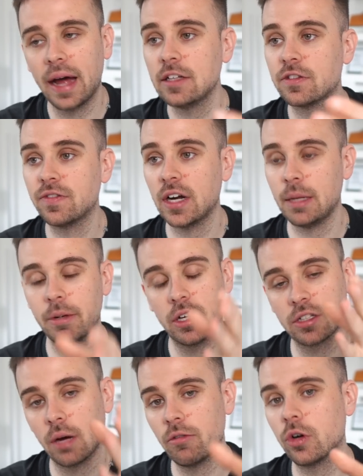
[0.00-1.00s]
And it's funny
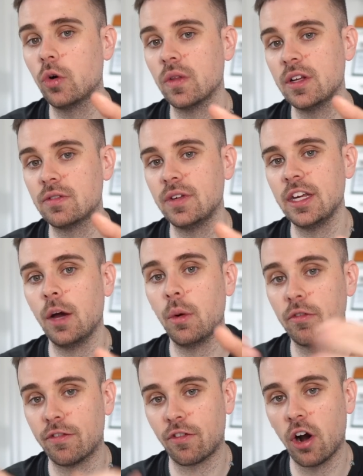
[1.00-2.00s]
because I'm recording this video
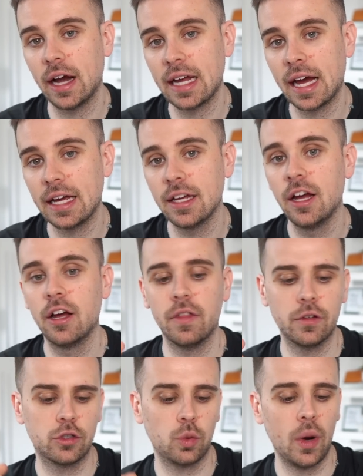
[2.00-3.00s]
on Friday,
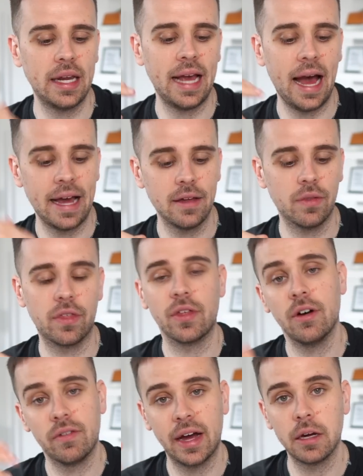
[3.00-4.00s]
the
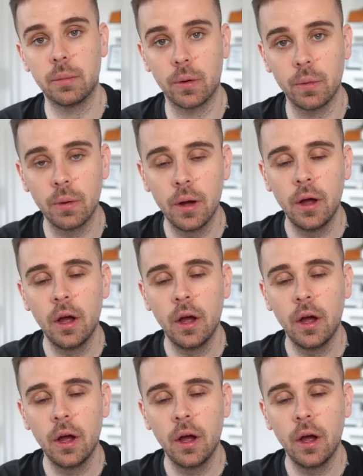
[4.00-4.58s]
28th of April.